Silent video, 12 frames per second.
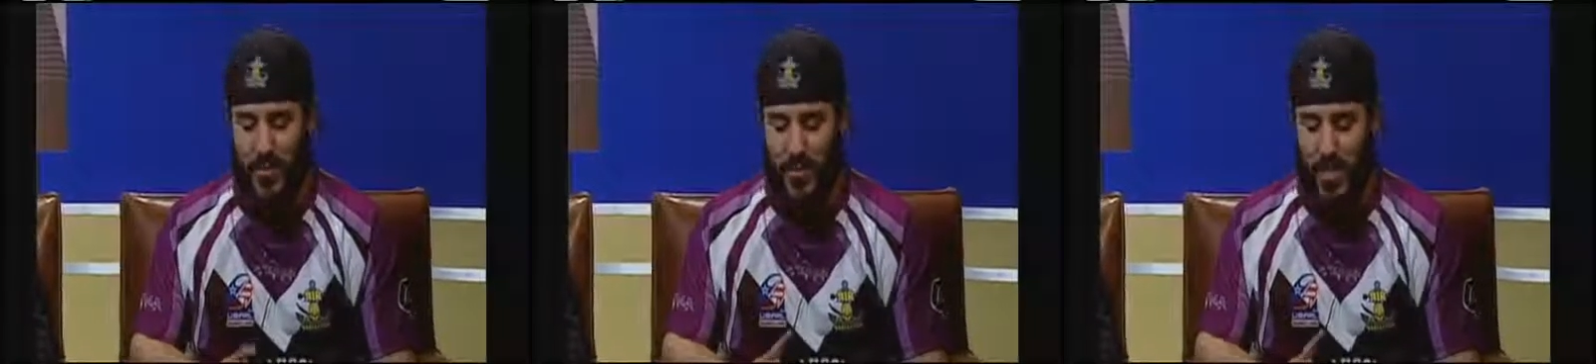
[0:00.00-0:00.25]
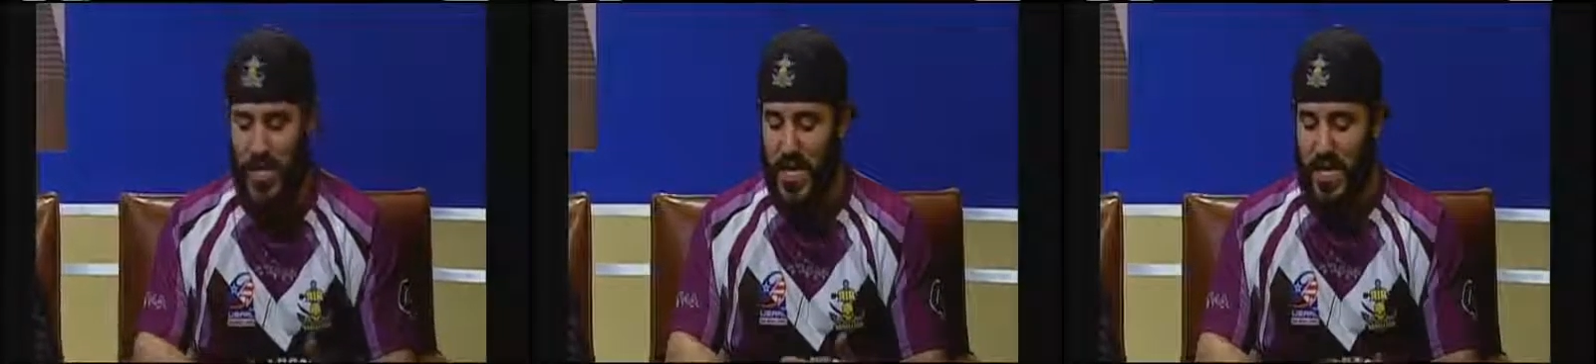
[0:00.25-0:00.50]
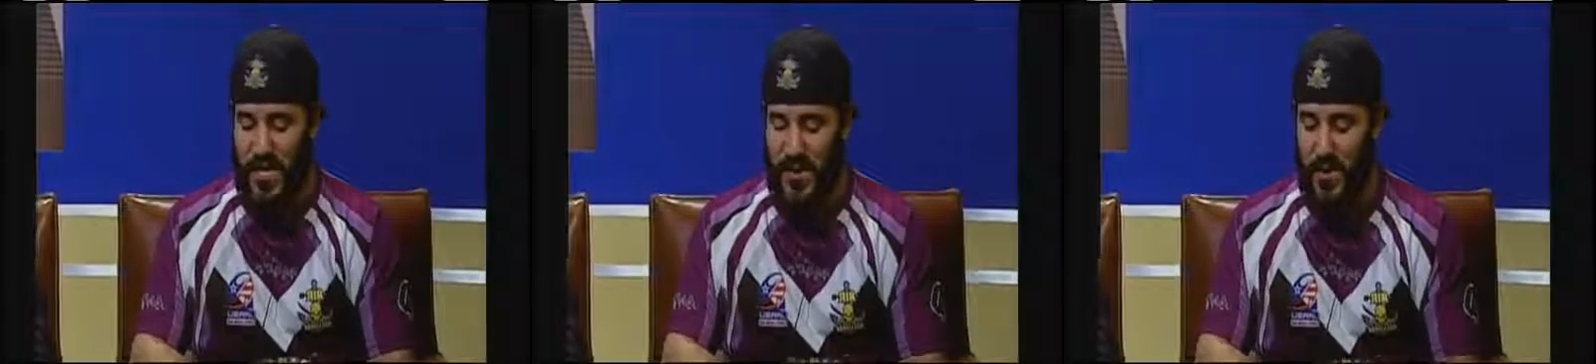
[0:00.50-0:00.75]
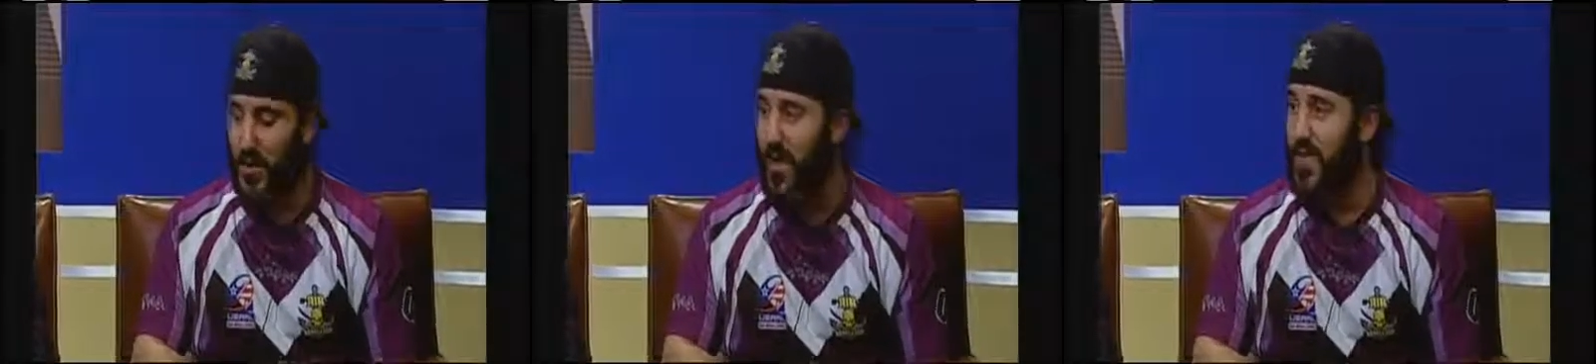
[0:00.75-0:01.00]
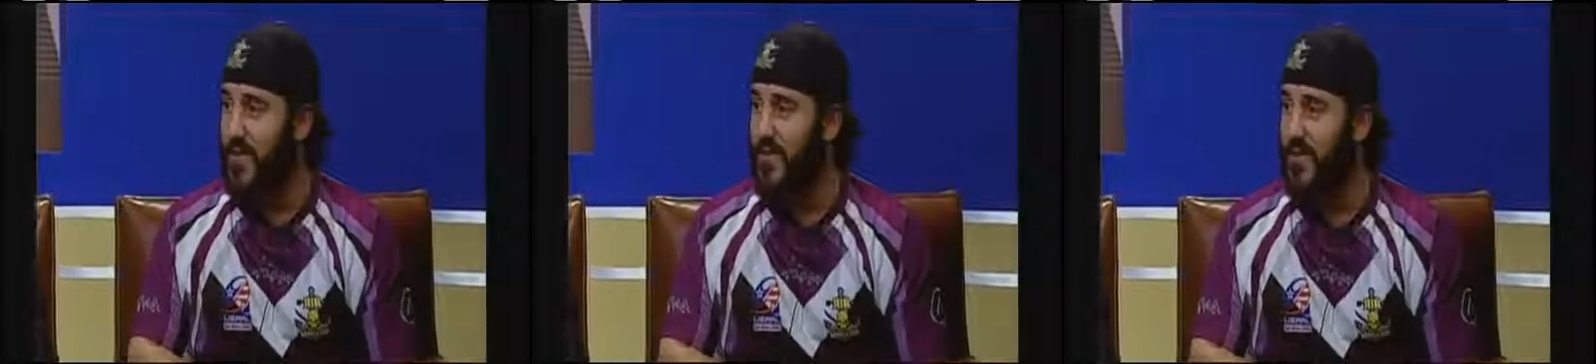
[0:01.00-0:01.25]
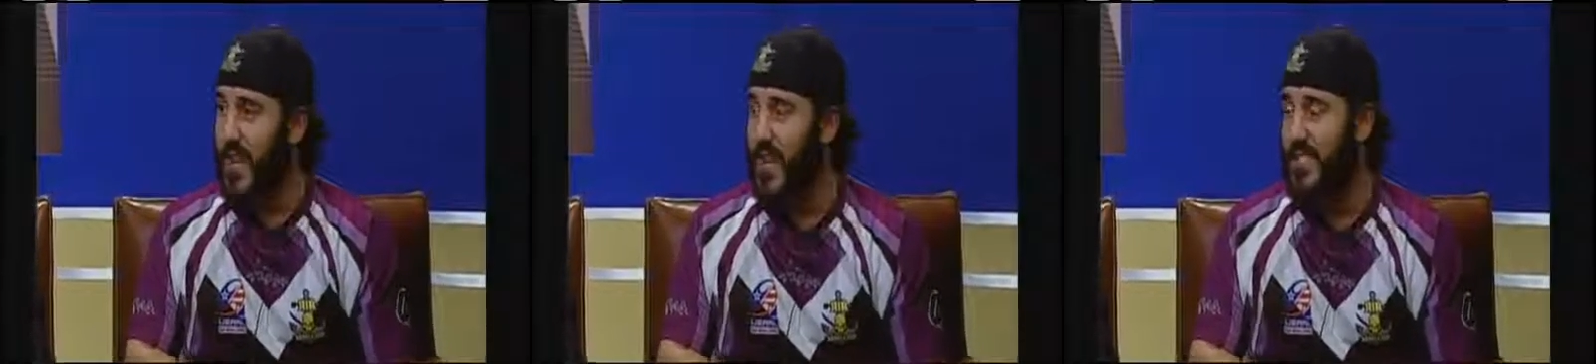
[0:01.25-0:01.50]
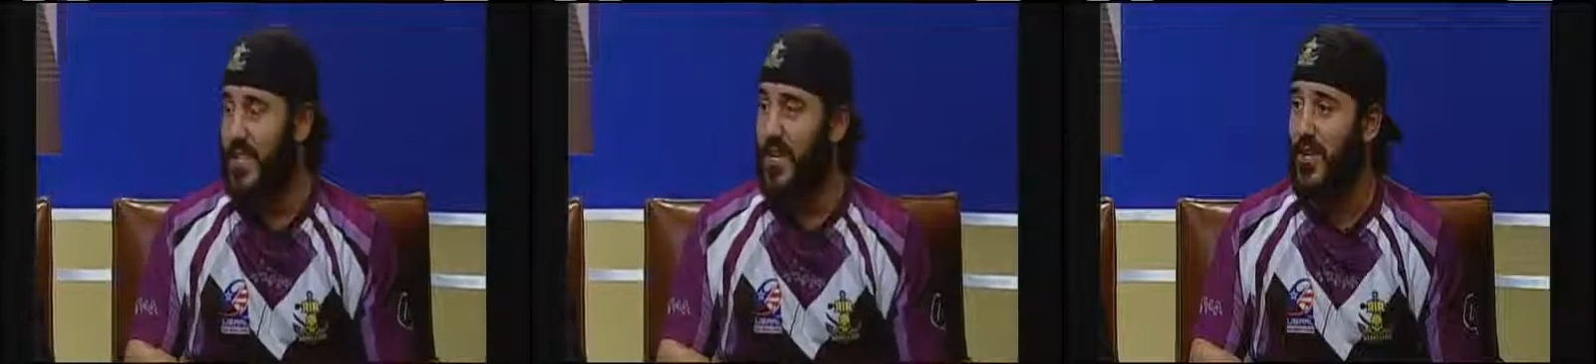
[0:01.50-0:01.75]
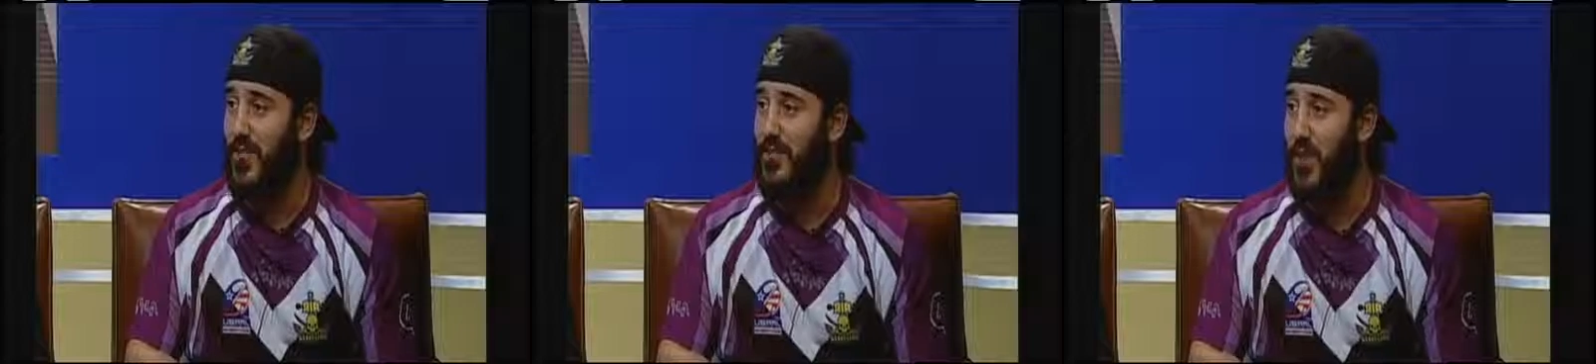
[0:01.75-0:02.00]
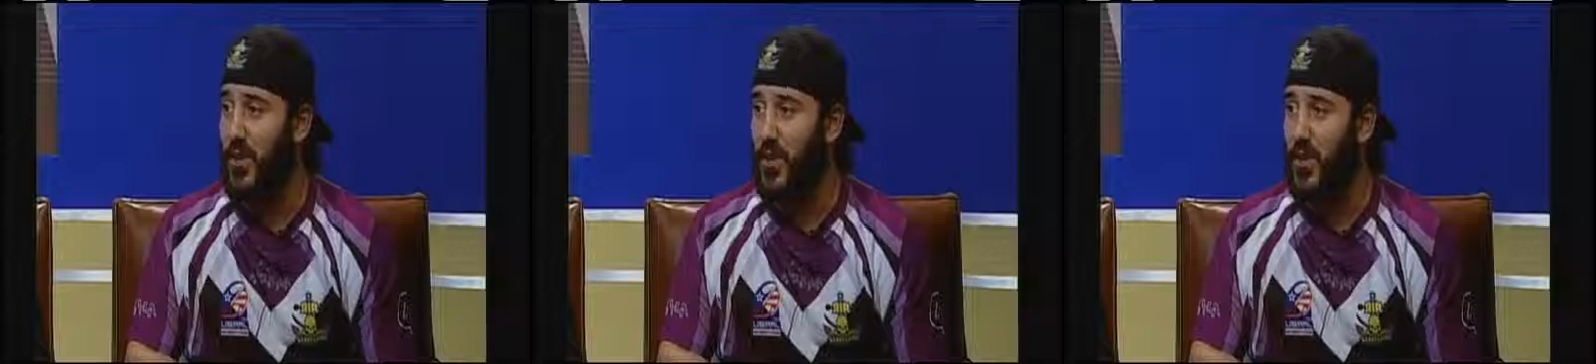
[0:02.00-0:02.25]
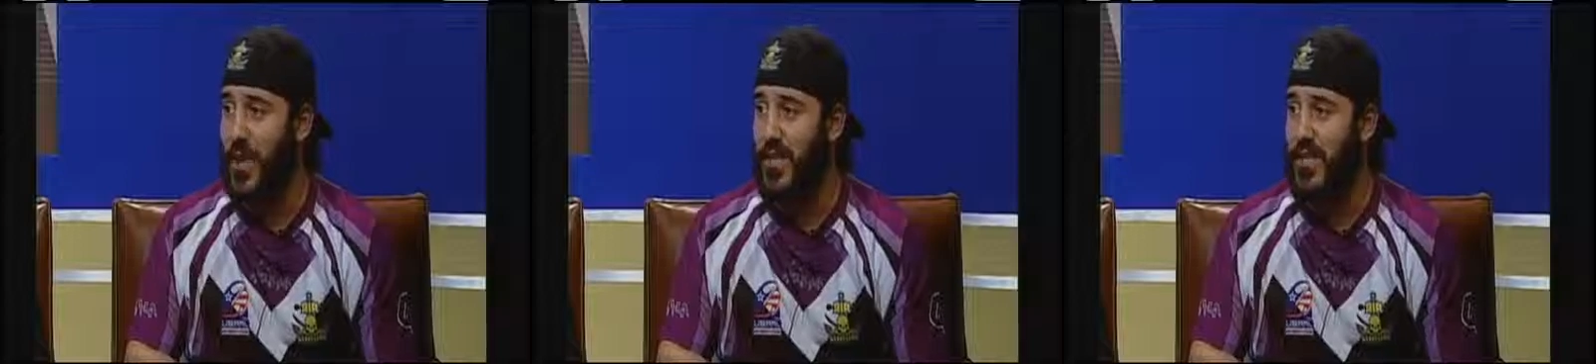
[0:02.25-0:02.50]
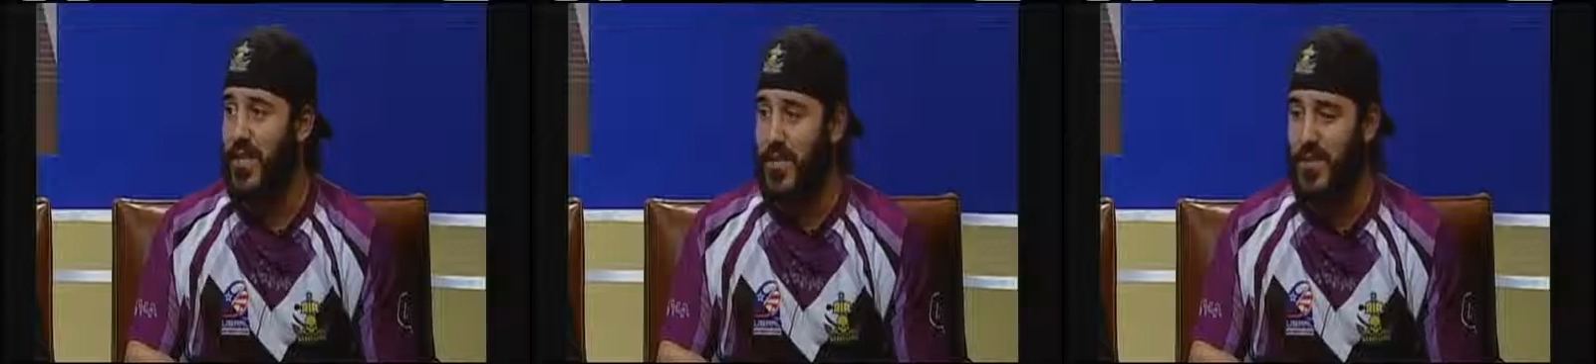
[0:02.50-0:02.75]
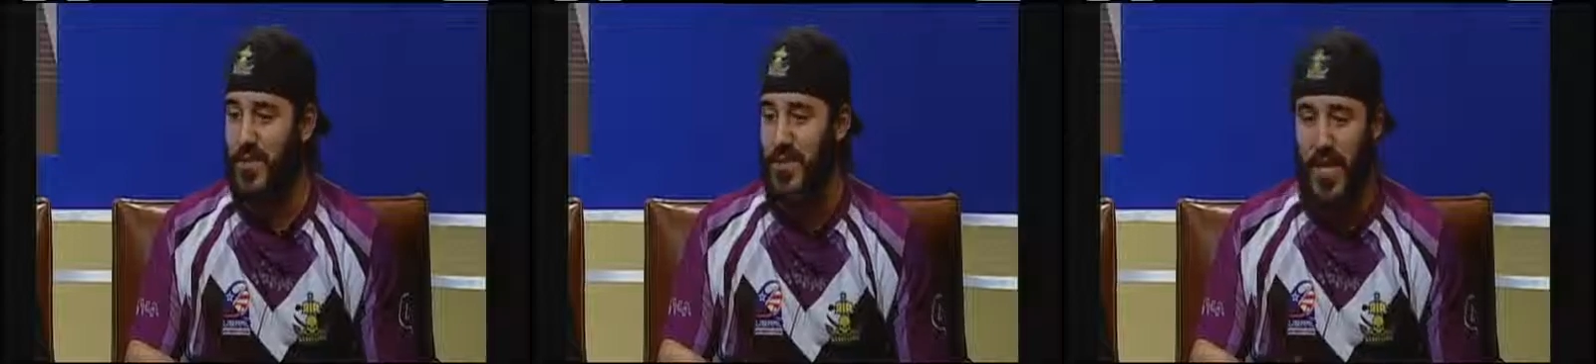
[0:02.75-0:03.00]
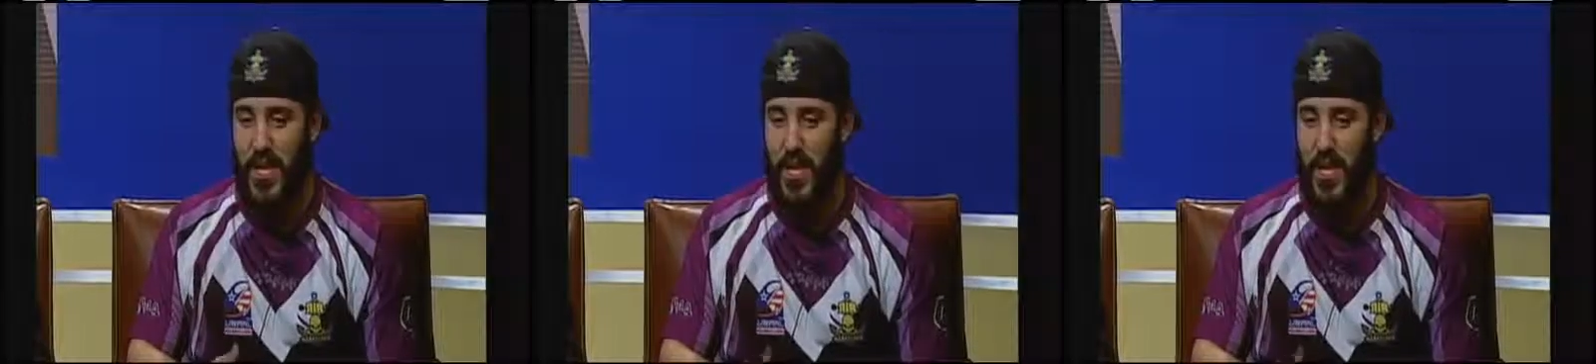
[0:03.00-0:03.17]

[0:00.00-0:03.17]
but they're quick, they're fast, they get good ball awareness skills.